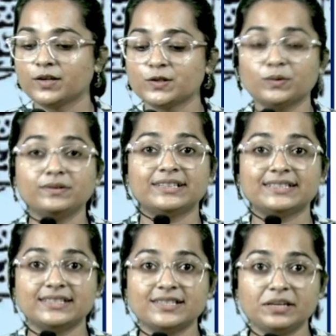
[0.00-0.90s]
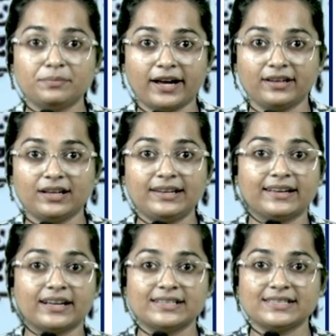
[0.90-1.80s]
So this is the Maina.
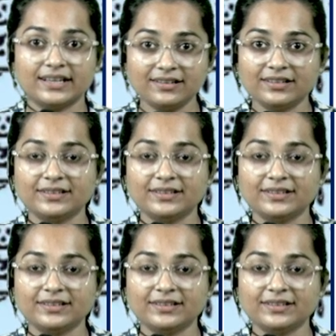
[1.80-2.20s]
Like I said,